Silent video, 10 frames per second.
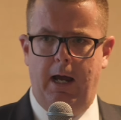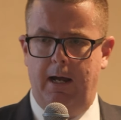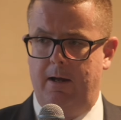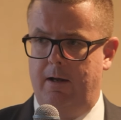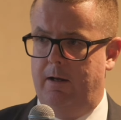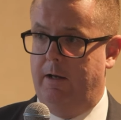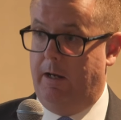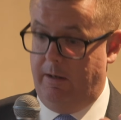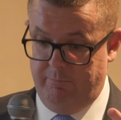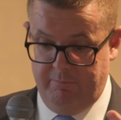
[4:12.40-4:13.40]

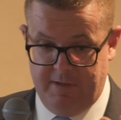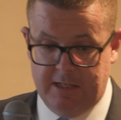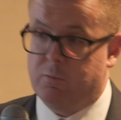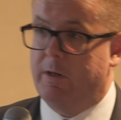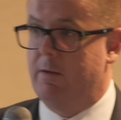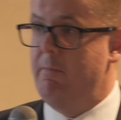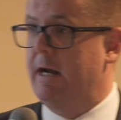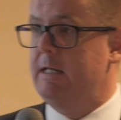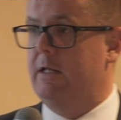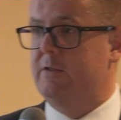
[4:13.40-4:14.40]
that's where the
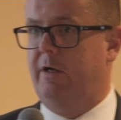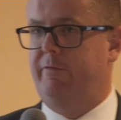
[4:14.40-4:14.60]
money is.